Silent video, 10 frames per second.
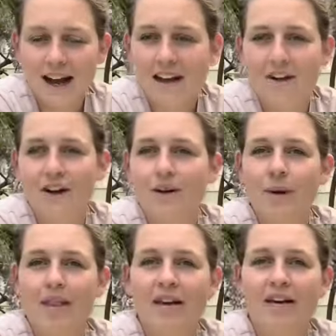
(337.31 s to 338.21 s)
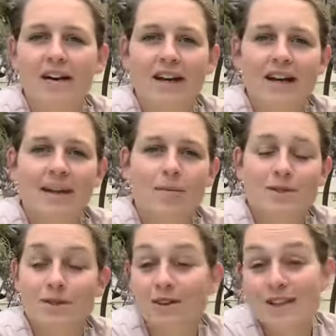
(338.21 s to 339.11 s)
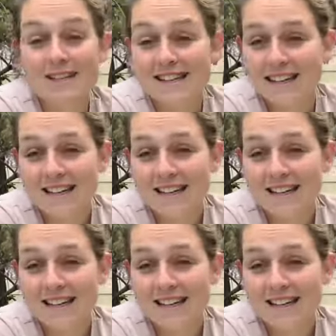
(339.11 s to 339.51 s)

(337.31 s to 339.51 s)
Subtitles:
I don't know whether it was already sick,